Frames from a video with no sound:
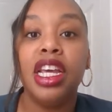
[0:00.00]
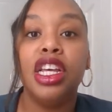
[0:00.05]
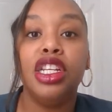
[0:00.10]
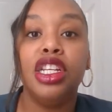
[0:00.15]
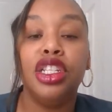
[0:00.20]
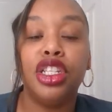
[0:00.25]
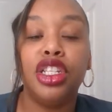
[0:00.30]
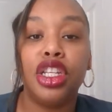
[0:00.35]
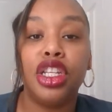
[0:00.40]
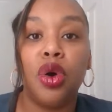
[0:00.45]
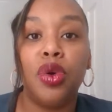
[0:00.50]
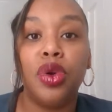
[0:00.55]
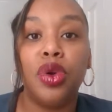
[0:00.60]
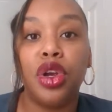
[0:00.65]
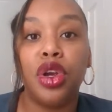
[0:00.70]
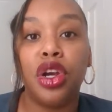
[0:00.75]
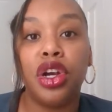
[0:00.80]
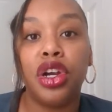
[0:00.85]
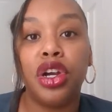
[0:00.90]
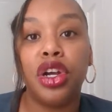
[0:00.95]
So
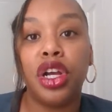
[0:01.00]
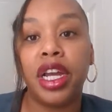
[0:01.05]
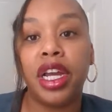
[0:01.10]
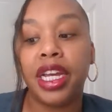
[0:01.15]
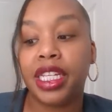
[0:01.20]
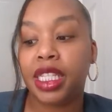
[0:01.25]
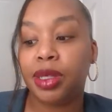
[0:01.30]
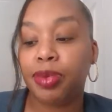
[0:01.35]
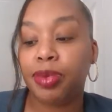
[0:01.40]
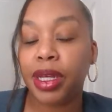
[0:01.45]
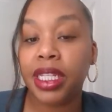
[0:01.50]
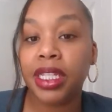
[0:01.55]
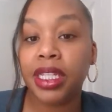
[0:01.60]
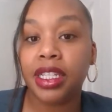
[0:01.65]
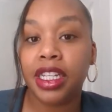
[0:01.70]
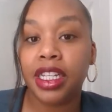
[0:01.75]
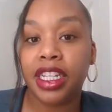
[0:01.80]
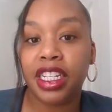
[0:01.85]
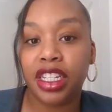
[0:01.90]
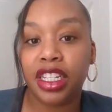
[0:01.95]
your expenses
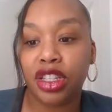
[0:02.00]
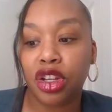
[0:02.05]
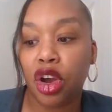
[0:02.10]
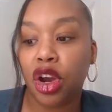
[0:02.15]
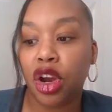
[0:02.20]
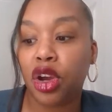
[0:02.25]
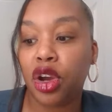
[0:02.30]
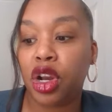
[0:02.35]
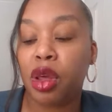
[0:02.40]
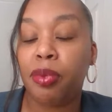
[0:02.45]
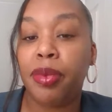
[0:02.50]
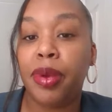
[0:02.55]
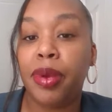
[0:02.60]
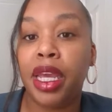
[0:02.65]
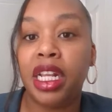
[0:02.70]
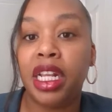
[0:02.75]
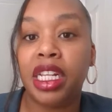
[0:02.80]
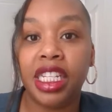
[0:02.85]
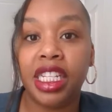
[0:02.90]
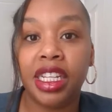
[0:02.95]
are going to
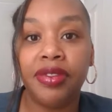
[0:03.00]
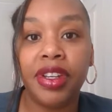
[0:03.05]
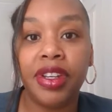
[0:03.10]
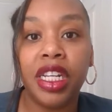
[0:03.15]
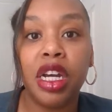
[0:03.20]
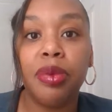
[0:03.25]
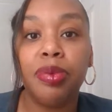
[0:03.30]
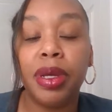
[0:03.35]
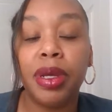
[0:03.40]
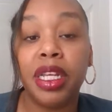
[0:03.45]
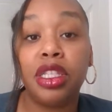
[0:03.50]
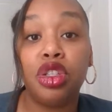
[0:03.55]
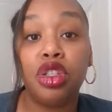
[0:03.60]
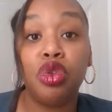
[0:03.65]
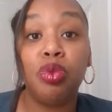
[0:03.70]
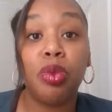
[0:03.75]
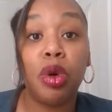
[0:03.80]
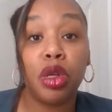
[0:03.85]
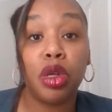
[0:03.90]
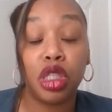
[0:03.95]
be divvied up into
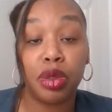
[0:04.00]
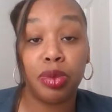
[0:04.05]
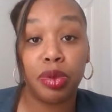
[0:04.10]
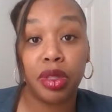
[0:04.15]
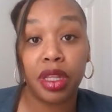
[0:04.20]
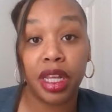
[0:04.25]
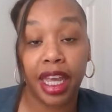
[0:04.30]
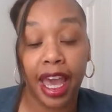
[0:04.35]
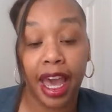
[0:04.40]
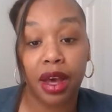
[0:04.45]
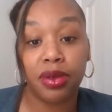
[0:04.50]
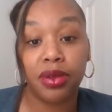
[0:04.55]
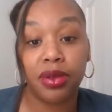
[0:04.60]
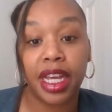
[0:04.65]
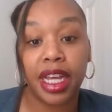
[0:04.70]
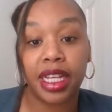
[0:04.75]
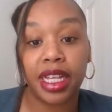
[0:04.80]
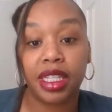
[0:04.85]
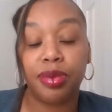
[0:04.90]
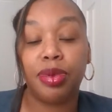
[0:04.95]
multiple accounts
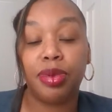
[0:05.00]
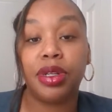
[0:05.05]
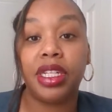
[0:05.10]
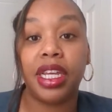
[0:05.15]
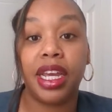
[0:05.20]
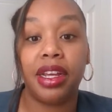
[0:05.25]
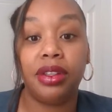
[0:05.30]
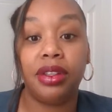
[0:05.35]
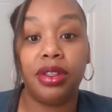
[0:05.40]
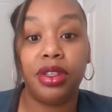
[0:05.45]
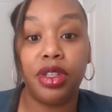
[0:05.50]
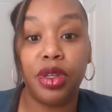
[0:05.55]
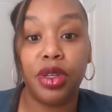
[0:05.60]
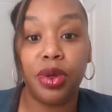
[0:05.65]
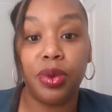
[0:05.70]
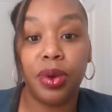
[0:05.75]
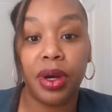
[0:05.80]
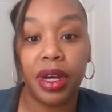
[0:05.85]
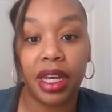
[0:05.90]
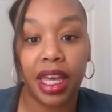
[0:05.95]
as it pertains
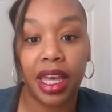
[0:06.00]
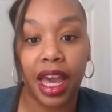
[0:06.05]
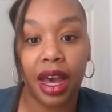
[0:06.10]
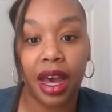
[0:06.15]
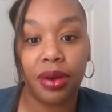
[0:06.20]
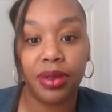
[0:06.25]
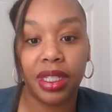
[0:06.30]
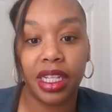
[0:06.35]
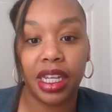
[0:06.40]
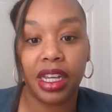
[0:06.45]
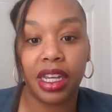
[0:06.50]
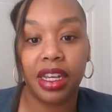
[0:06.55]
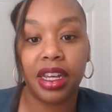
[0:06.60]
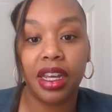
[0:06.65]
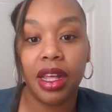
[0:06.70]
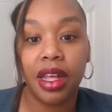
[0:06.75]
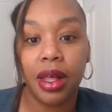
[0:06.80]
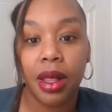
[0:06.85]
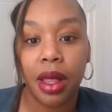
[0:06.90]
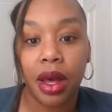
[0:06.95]
to accounting.
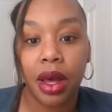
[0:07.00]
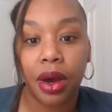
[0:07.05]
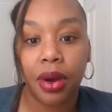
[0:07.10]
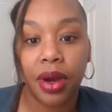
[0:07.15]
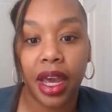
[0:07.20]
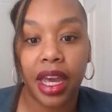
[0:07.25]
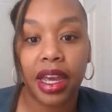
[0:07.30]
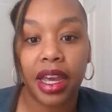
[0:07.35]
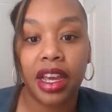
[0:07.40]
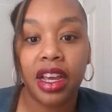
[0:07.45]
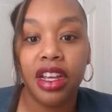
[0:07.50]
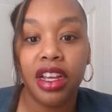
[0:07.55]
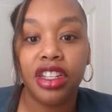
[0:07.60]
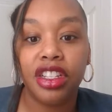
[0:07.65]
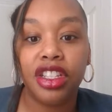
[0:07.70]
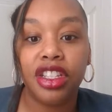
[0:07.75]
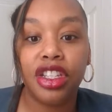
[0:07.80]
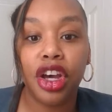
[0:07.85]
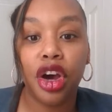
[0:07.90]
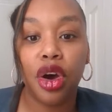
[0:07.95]
Okay,
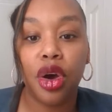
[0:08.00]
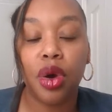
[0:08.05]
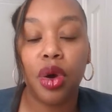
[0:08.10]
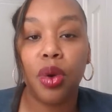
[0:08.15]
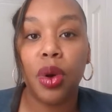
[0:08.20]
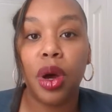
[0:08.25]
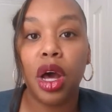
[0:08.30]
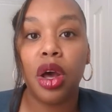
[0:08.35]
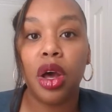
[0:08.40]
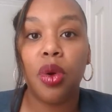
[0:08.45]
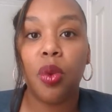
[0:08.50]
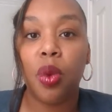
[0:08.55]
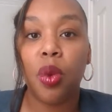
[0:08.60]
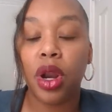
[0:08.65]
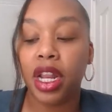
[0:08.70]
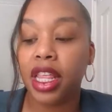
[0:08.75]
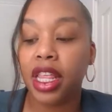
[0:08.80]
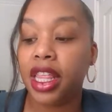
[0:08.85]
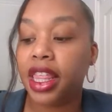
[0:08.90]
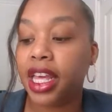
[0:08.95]
so
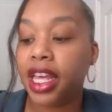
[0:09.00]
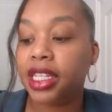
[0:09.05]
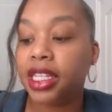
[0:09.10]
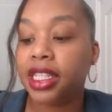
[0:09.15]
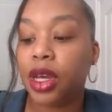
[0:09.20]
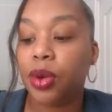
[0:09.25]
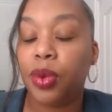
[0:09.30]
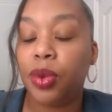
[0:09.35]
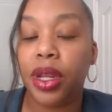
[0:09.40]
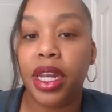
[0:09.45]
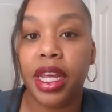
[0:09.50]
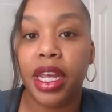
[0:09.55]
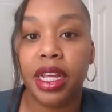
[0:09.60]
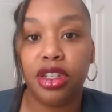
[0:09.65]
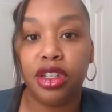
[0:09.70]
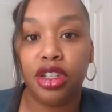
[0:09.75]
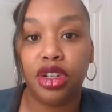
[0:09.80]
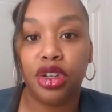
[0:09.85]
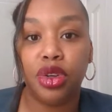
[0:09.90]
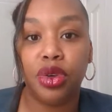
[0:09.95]
one of the things that we need
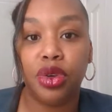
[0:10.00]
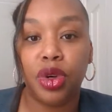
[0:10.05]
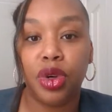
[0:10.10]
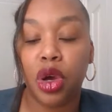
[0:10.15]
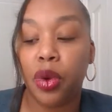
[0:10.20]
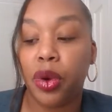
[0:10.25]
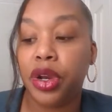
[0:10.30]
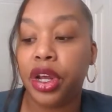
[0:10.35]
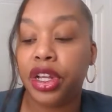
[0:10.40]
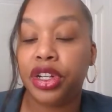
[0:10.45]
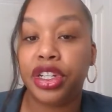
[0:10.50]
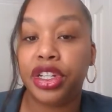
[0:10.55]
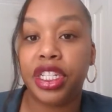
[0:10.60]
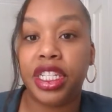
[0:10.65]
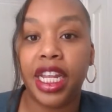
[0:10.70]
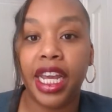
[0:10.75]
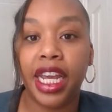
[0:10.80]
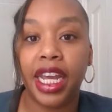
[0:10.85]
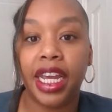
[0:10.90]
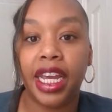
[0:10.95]
to know and
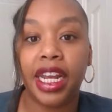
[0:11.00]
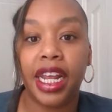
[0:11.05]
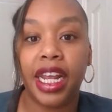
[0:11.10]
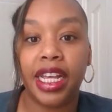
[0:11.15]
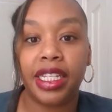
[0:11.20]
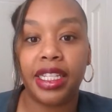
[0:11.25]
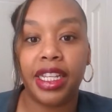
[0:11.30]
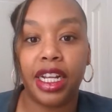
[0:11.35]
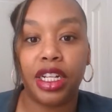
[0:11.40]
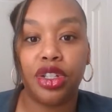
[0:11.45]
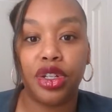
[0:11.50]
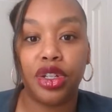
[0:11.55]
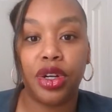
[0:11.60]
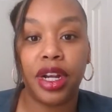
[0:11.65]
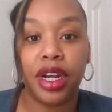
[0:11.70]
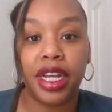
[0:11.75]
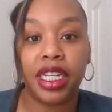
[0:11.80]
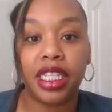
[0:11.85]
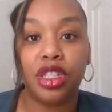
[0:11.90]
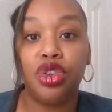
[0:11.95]
understand is that
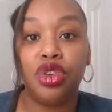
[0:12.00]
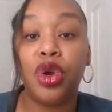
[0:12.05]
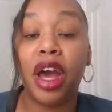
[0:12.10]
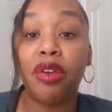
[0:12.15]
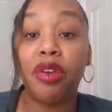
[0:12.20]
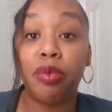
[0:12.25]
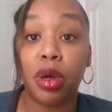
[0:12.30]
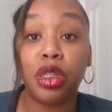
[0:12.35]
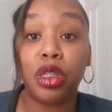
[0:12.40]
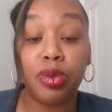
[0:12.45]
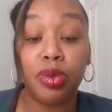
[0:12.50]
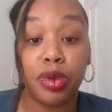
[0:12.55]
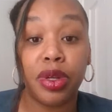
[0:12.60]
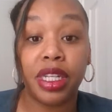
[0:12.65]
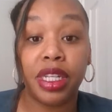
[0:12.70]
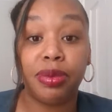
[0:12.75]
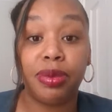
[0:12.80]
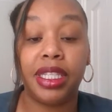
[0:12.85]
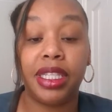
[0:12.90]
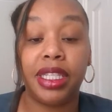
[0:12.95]
you have multiple
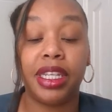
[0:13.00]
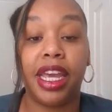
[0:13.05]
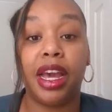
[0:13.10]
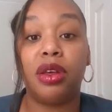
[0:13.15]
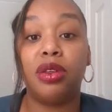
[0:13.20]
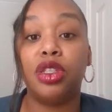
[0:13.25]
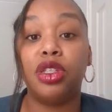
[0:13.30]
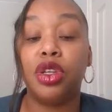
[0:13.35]
expense accounts.